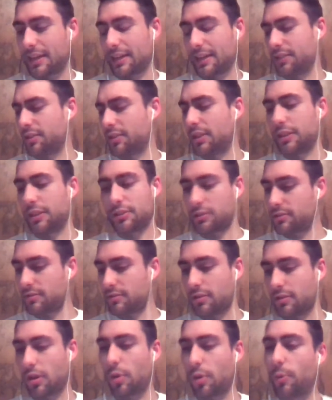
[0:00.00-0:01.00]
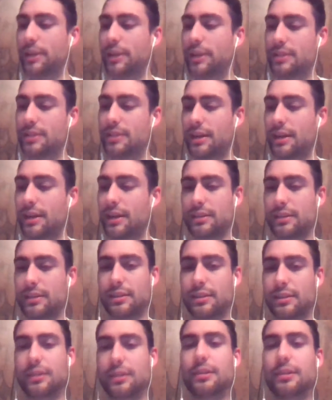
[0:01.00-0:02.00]
It's always on,
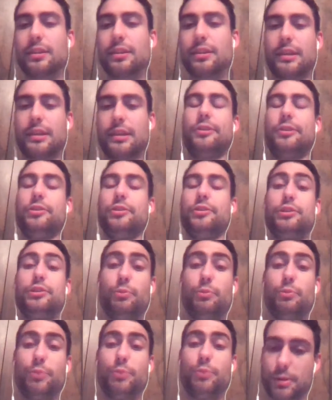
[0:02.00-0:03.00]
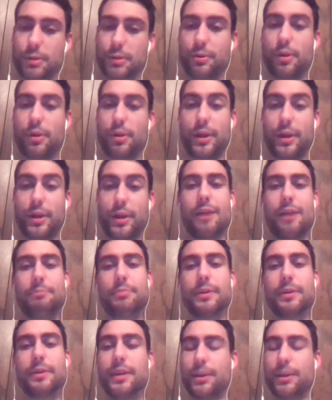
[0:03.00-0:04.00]
like, or at least when we were growing up,
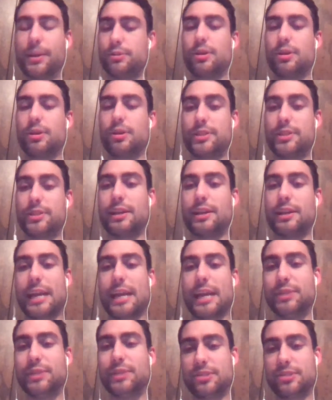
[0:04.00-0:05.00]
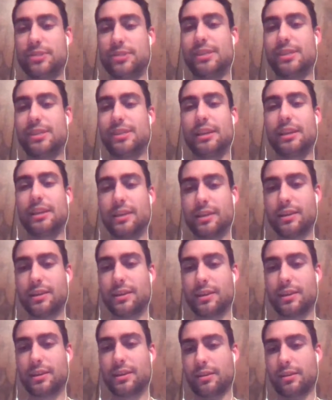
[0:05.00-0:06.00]
it was always on ABC,
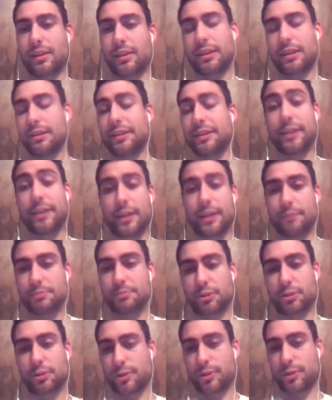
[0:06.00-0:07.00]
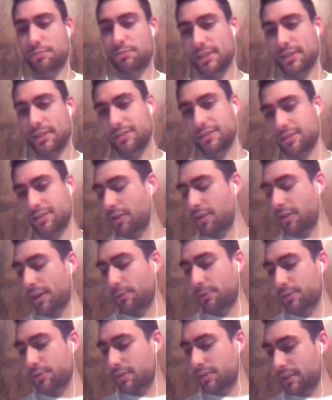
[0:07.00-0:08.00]
like leading up to Christmas. So that
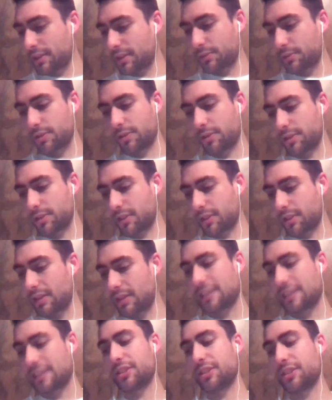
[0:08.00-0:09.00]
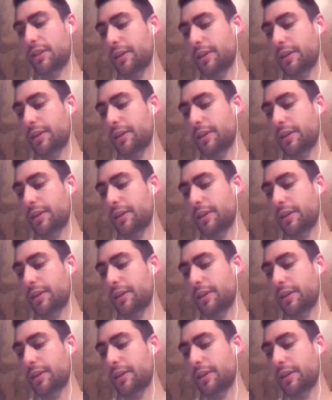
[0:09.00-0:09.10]
was always a classic.